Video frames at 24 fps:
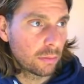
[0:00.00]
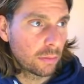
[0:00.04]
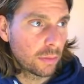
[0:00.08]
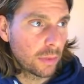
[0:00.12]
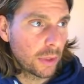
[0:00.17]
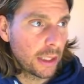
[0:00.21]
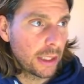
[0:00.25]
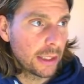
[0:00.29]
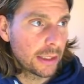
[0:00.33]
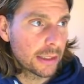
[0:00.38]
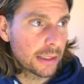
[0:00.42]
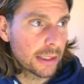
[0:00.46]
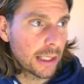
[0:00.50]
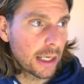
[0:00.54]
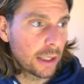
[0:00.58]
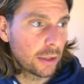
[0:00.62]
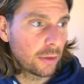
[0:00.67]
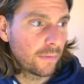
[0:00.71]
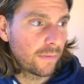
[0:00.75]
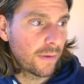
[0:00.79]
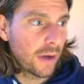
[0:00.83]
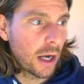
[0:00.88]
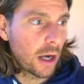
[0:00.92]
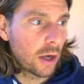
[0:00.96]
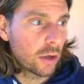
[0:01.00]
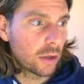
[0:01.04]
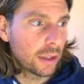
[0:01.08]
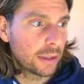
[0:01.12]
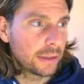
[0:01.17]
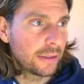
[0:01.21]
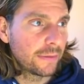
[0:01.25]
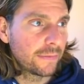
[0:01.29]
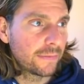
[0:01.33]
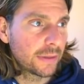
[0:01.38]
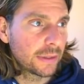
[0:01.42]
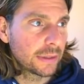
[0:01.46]
inside of our
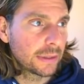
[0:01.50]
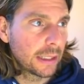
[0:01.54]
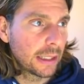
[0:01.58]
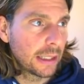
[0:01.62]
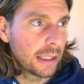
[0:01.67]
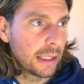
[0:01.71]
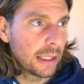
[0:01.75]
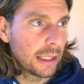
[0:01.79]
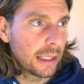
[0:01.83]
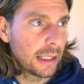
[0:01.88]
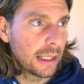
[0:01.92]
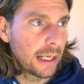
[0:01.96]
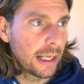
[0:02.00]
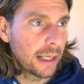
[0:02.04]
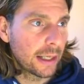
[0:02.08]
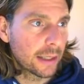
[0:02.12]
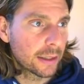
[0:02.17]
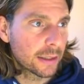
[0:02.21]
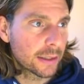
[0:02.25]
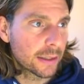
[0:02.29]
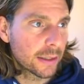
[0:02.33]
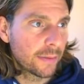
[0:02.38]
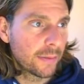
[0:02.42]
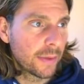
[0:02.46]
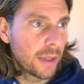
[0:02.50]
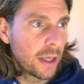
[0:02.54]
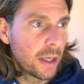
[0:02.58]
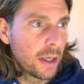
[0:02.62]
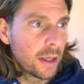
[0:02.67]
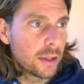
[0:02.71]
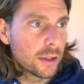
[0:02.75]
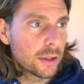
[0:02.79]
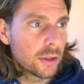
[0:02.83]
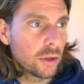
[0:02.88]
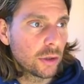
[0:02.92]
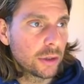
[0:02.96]
different layers.
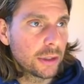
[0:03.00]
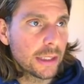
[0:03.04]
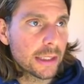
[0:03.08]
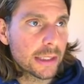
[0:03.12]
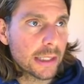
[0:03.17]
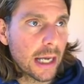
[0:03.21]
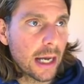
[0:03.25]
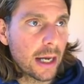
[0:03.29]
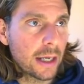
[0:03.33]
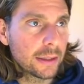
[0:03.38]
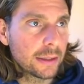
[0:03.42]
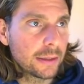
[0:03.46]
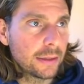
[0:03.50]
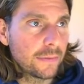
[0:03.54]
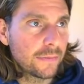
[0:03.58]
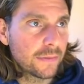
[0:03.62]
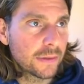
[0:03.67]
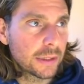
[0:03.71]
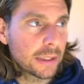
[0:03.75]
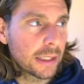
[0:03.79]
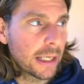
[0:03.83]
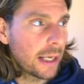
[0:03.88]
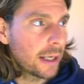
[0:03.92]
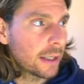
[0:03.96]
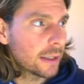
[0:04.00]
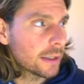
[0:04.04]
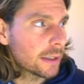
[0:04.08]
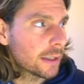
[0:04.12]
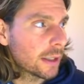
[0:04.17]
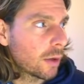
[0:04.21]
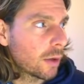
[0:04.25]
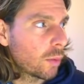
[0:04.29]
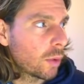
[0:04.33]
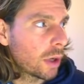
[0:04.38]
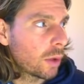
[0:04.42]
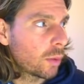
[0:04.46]
So these are different layers
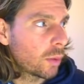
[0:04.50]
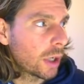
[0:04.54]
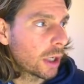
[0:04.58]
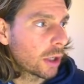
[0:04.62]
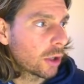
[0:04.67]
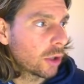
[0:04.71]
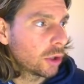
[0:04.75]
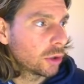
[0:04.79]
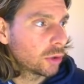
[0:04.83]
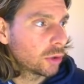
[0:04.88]
where we are going to